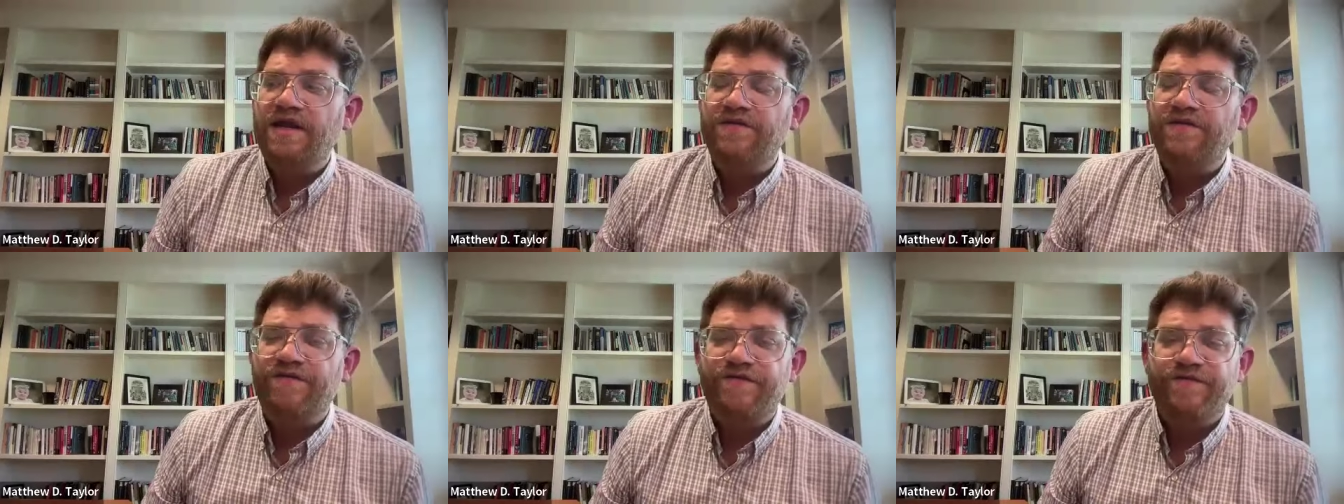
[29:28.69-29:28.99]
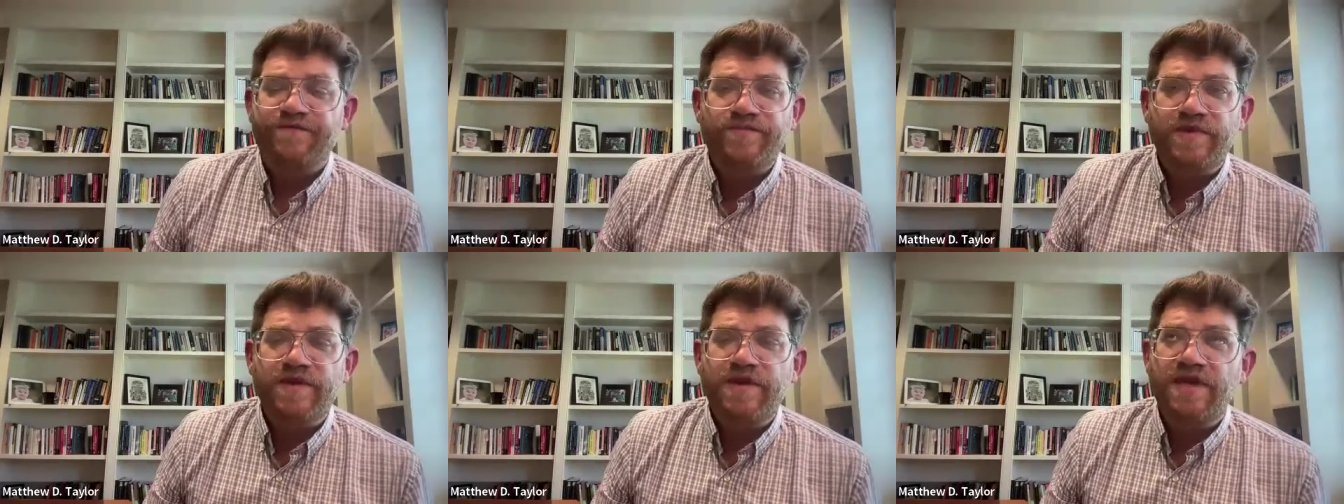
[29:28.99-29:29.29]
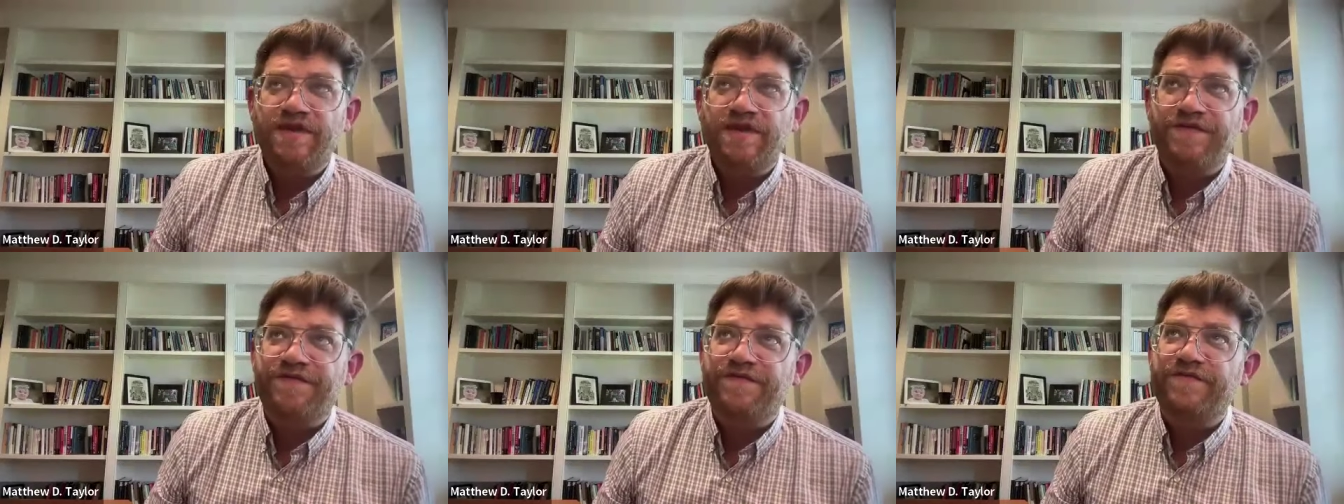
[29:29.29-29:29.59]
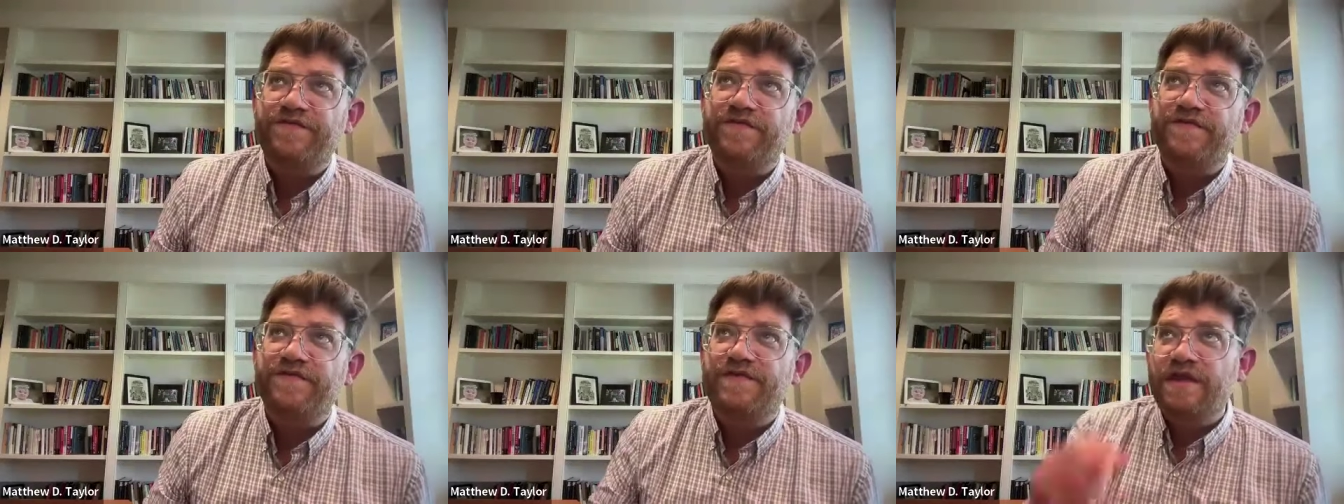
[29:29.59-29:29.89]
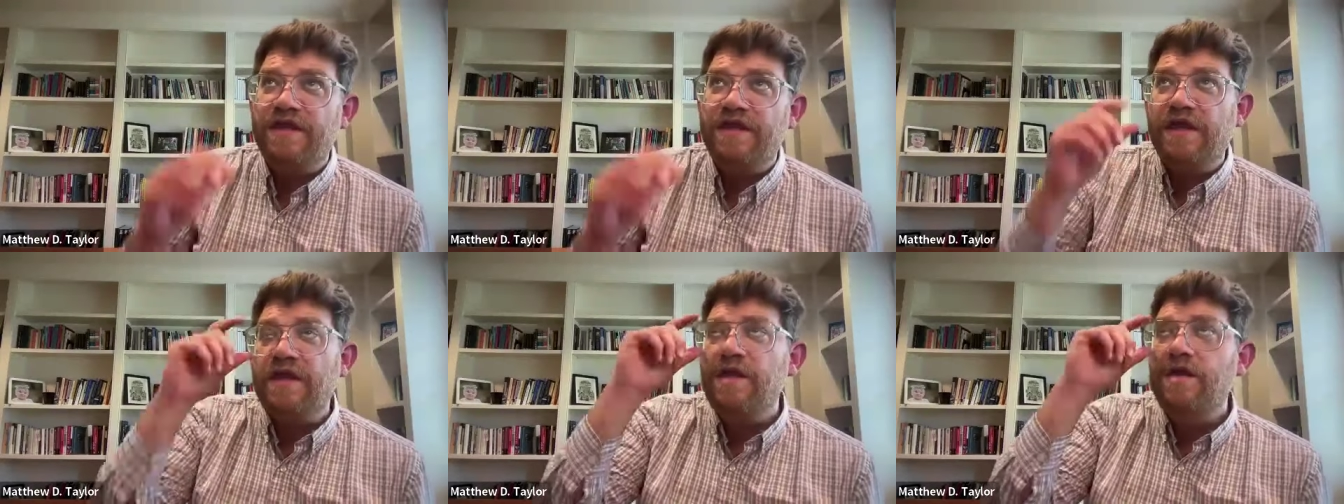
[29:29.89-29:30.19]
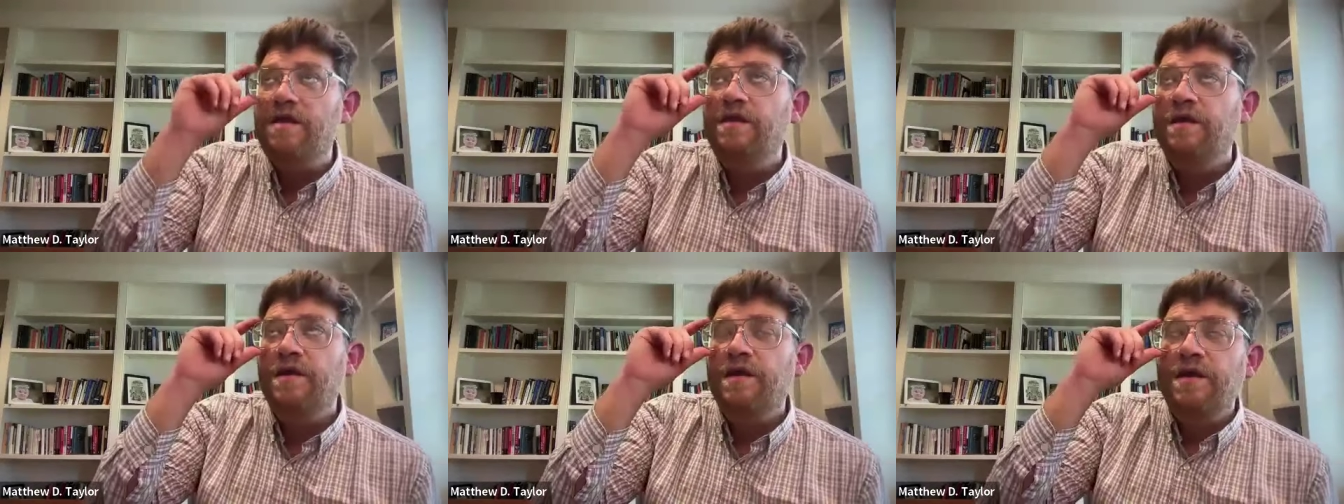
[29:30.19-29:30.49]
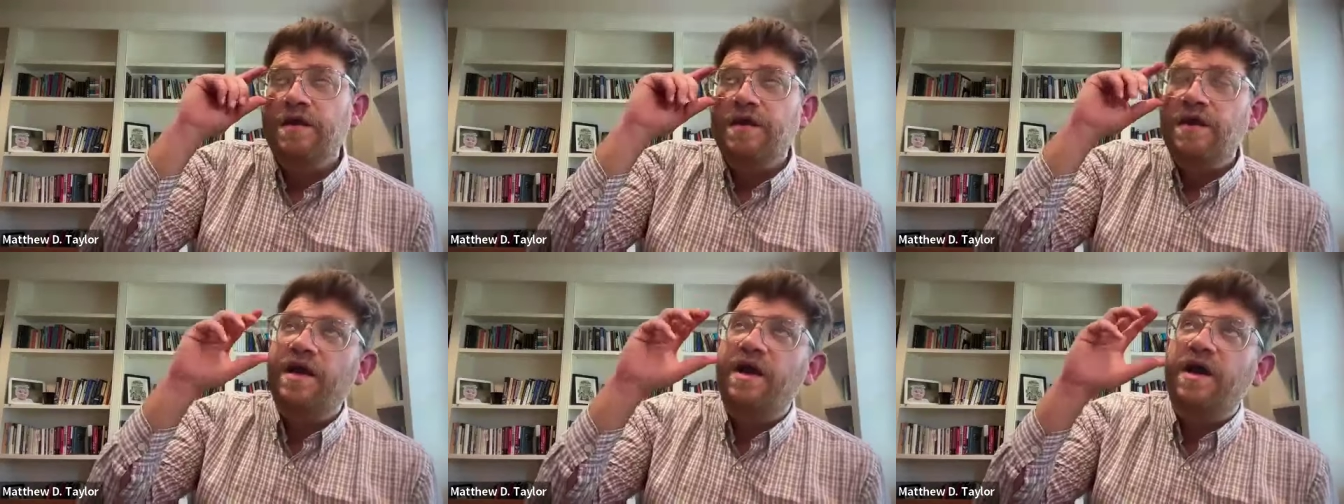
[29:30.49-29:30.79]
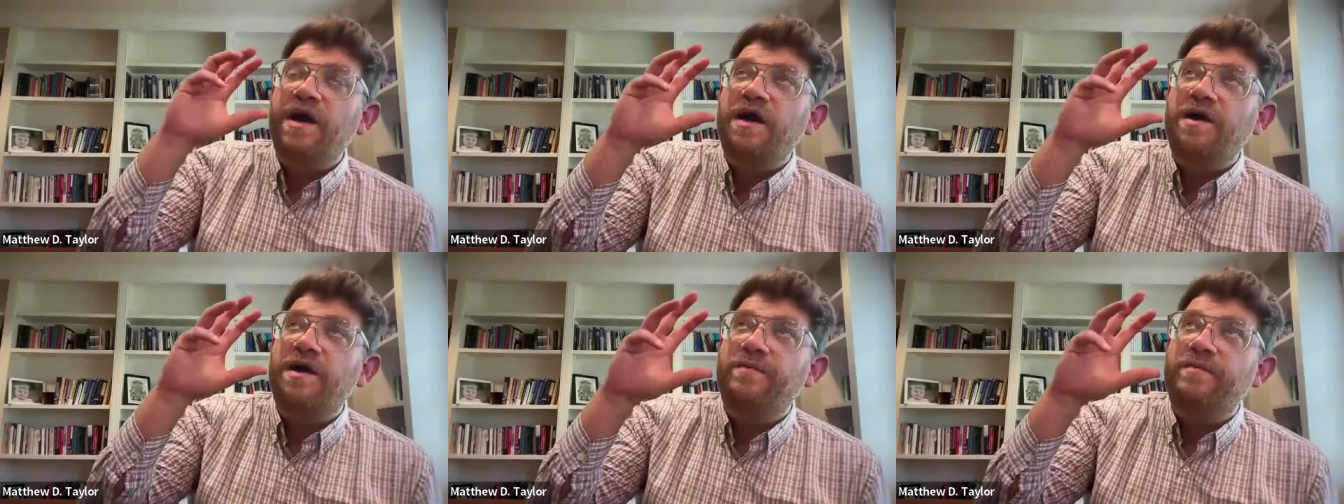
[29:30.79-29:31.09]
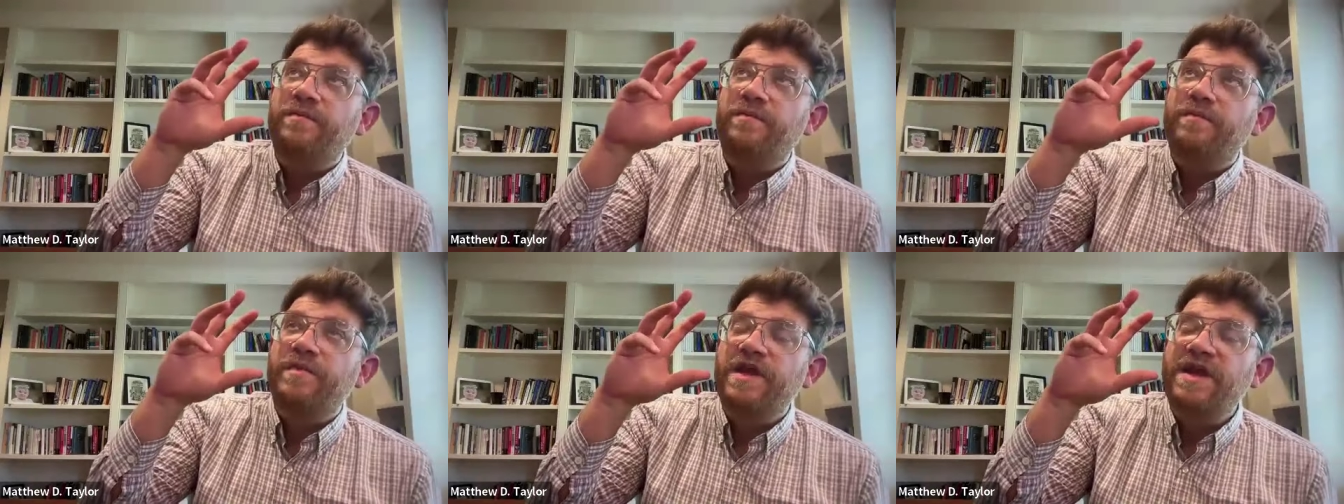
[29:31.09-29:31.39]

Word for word: If if the um,